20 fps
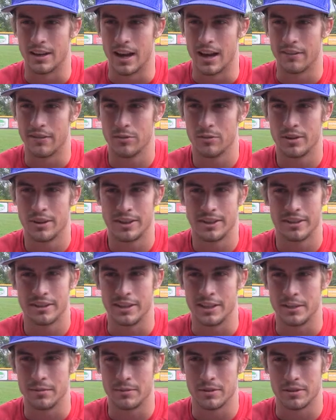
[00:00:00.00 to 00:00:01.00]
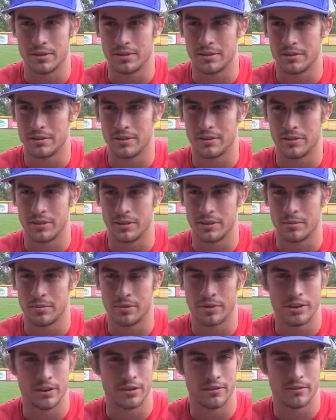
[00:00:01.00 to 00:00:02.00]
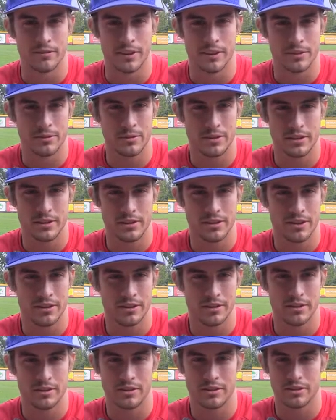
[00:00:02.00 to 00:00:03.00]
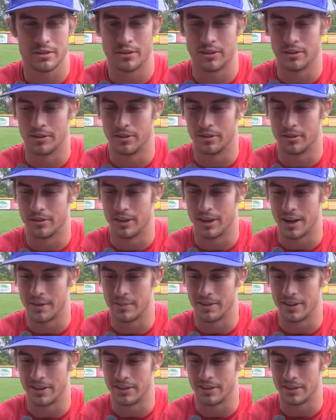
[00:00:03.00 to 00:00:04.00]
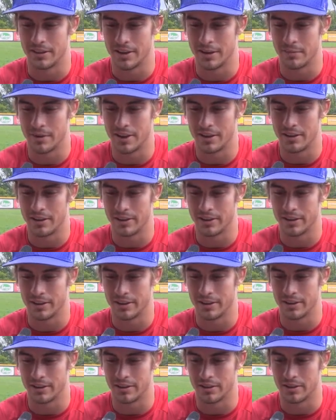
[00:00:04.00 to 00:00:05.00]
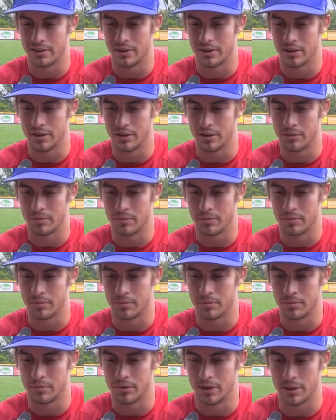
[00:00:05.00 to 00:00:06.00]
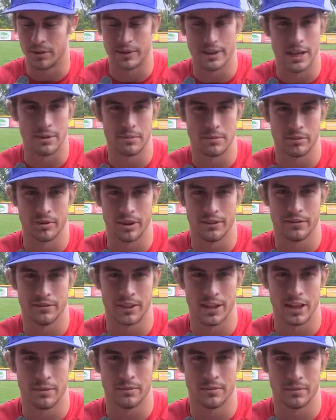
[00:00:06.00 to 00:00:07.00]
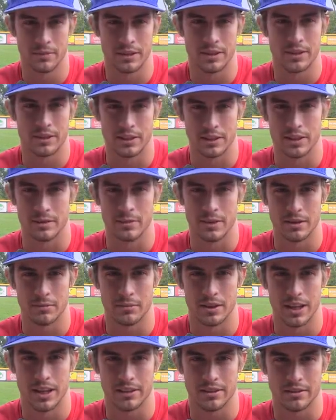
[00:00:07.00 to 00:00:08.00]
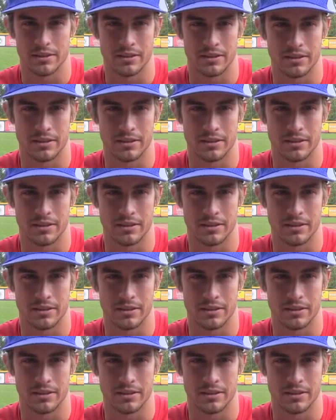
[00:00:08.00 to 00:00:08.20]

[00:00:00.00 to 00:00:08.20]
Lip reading: Everyone on the team is—they're pretty good friends with each other. So I mean, to come out here and, you know, play with them and play for them—it's been a blast.